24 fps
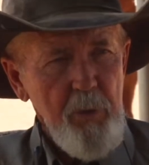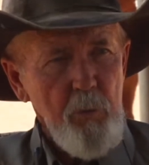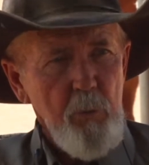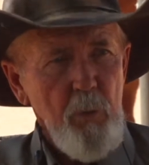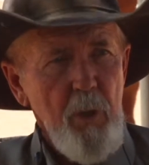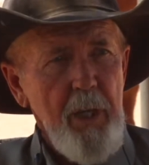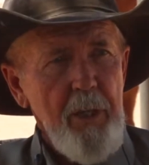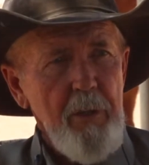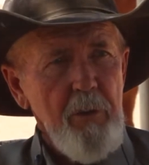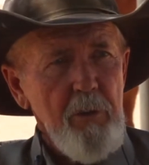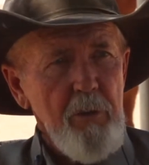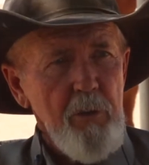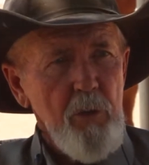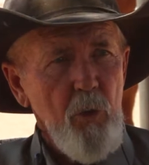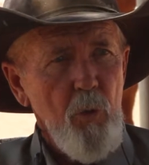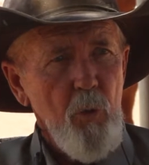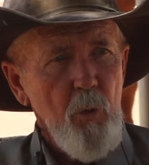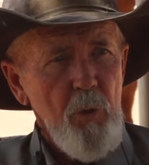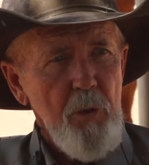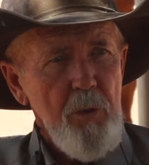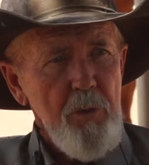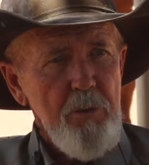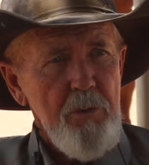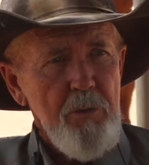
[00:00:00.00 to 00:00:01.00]
the rider and the
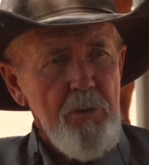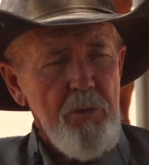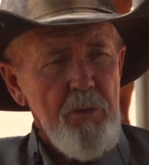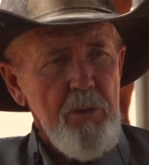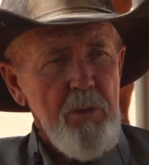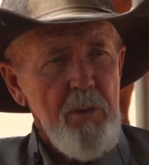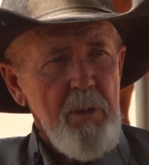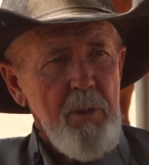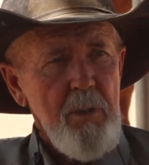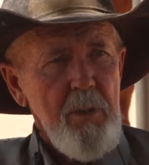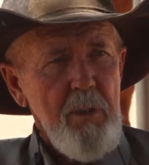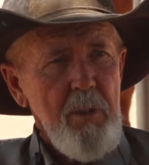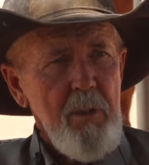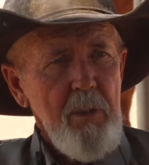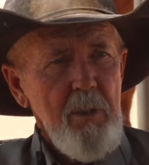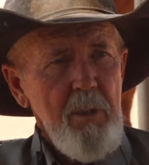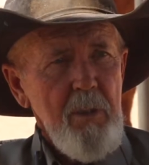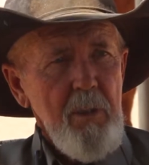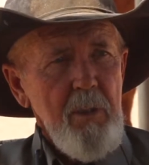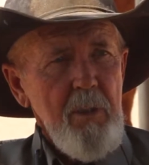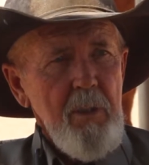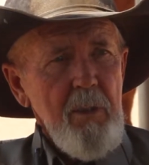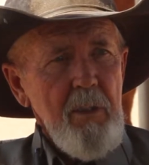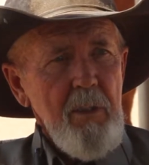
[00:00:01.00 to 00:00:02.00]
horse.
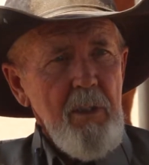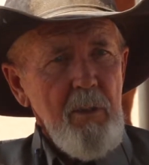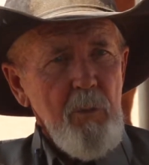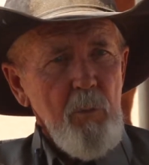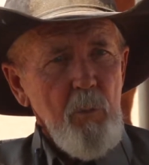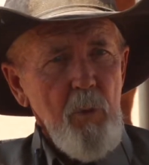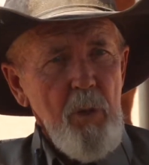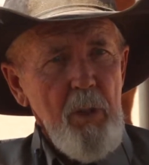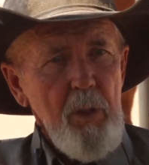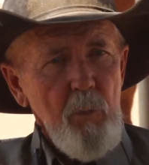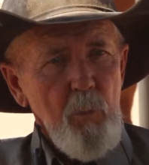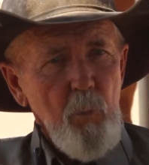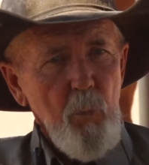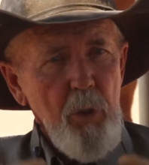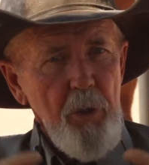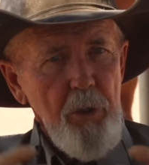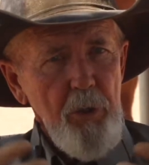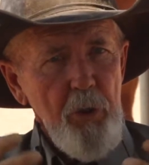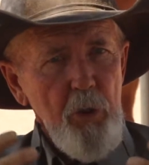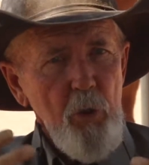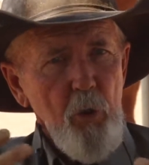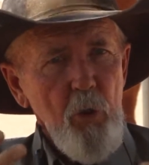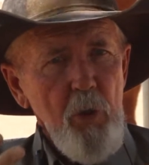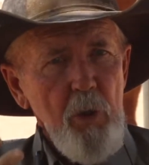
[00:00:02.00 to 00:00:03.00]
And what
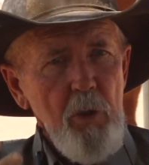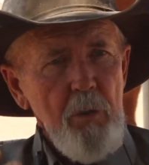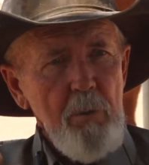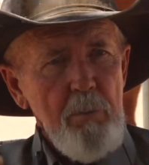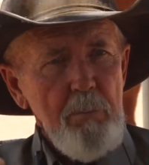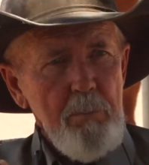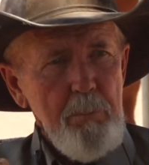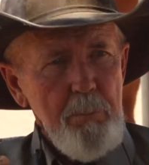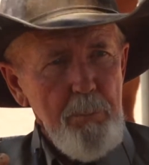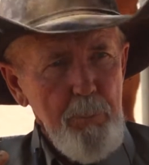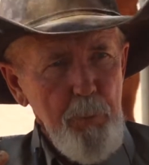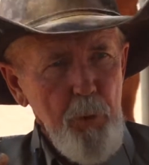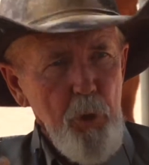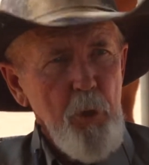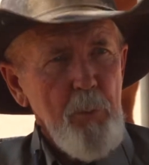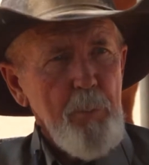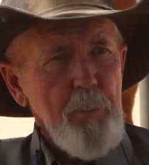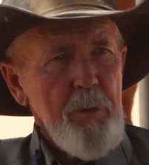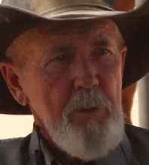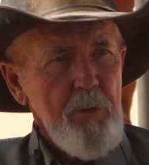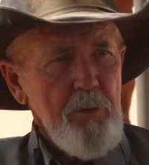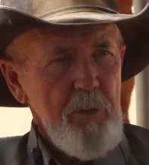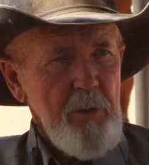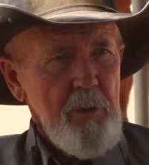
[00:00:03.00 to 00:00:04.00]
your
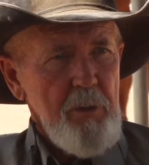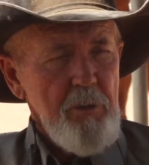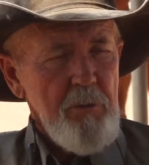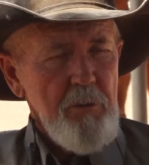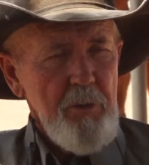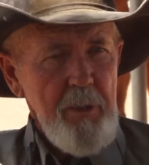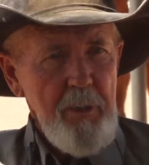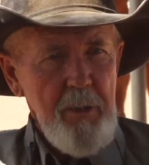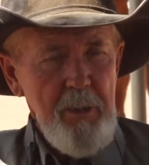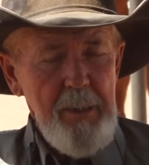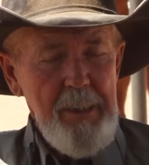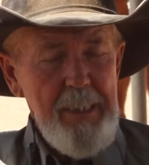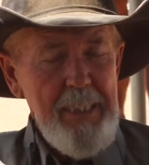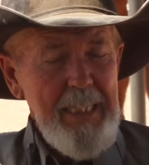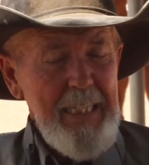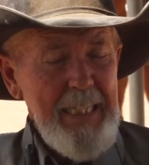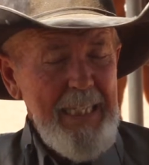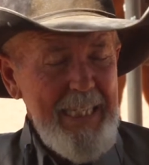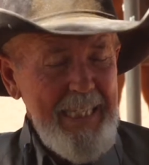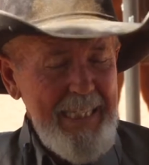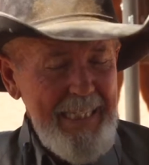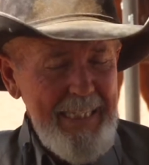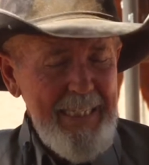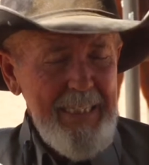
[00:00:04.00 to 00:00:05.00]
purpose is in
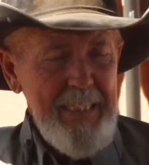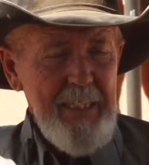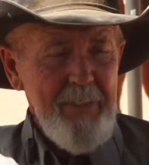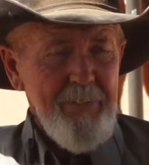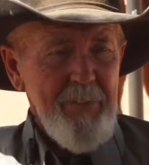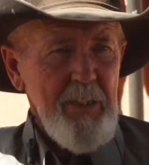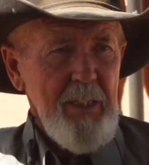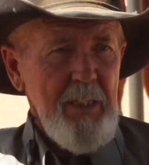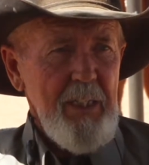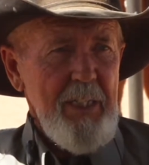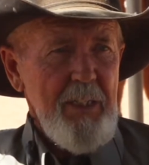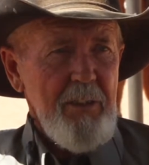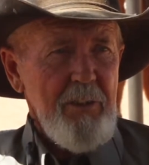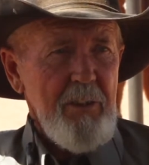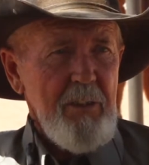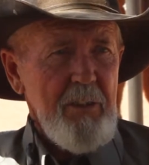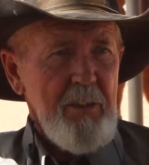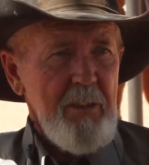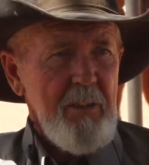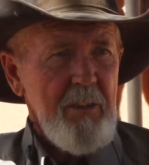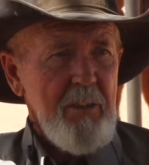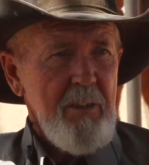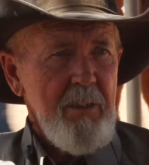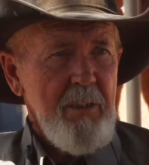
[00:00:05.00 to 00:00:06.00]
any given
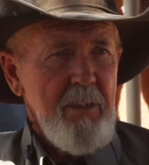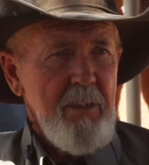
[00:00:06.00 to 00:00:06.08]
lesson